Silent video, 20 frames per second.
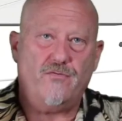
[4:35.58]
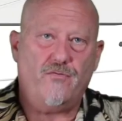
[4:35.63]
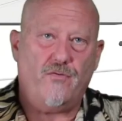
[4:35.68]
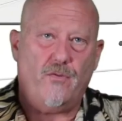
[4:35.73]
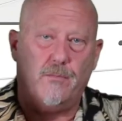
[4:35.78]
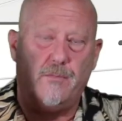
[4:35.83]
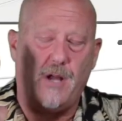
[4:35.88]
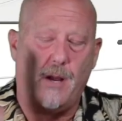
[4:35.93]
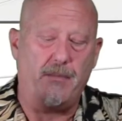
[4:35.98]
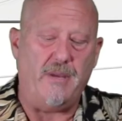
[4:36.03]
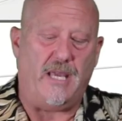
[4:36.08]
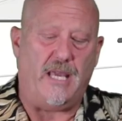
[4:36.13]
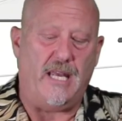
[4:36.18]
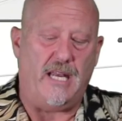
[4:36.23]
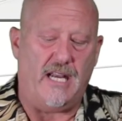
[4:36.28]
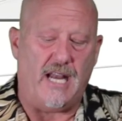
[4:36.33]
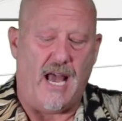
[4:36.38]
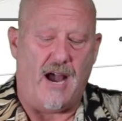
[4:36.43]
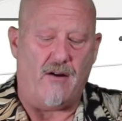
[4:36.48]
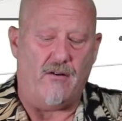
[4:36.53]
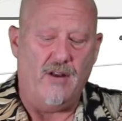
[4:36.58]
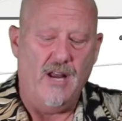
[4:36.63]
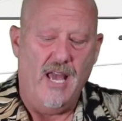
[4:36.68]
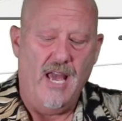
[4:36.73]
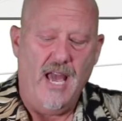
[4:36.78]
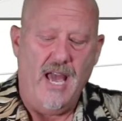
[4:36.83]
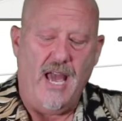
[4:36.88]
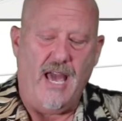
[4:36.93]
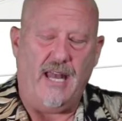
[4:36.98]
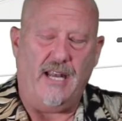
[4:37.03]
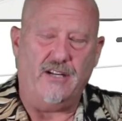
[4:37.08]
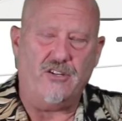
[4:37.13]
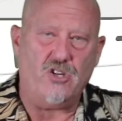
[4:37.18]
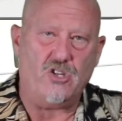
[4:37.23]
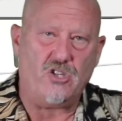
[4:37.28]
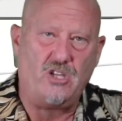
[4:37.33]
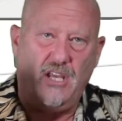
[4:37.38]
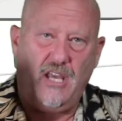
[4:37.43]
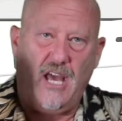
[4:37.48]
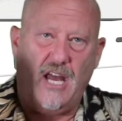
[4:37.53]
from coming in and out, and it
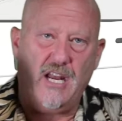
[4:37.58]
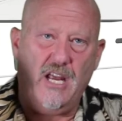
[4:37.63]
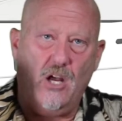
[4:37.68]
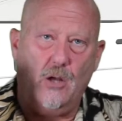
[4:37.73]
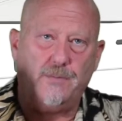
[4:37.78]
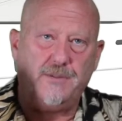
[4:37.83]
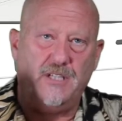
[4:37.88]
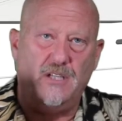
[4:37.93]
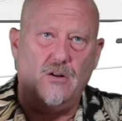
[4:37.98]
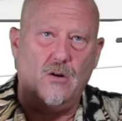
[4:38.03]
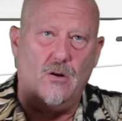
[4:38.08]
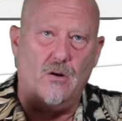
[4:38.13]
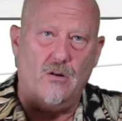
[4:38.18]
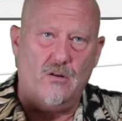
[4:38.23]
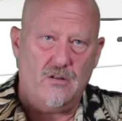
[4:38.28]
just kind of helps it